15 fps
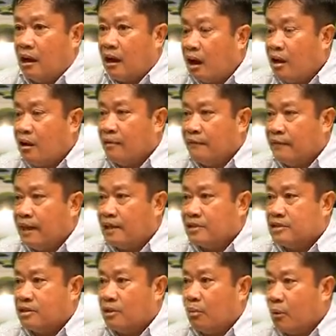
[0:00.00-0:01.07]
our
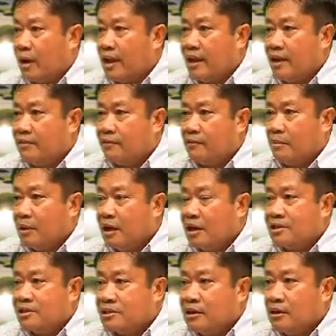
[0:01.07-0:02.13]
events away from
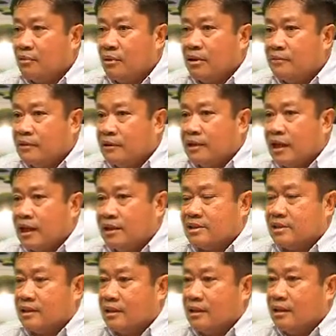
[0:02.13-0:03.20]
us, we feel that it's